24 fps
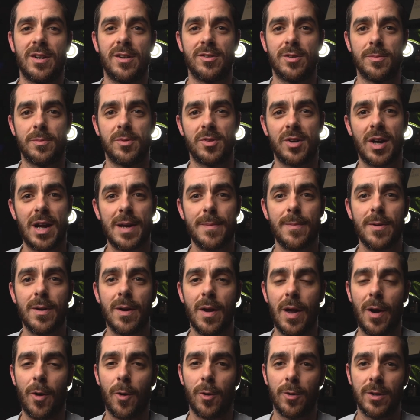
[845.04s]
subscribing
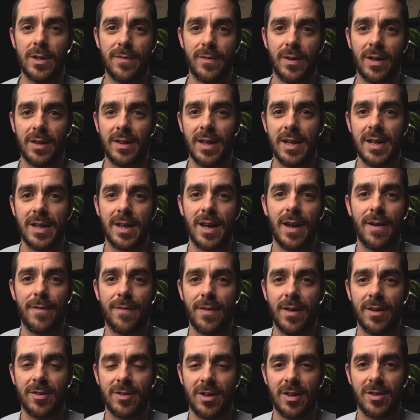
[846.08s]
or leaving a like if
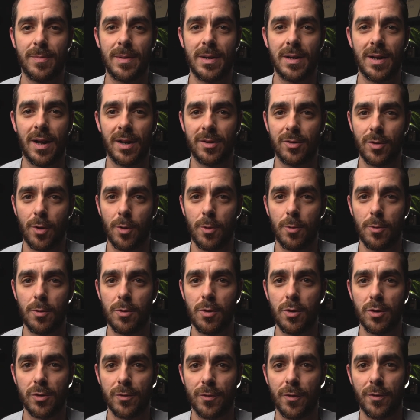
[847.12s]
this has been at all
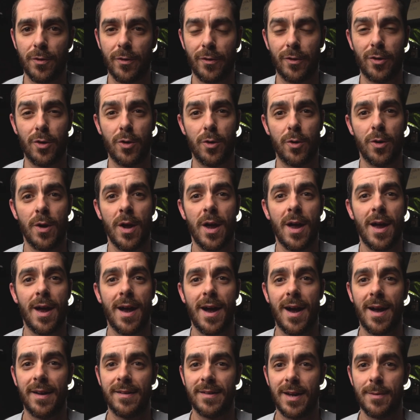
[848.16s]
useful for you,
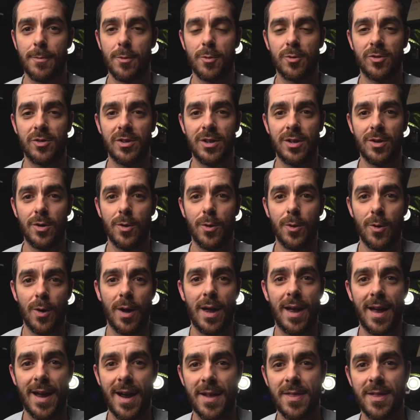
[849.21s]
and I will see you
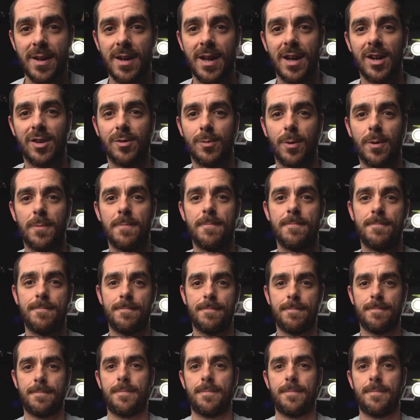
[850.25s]
in the next one.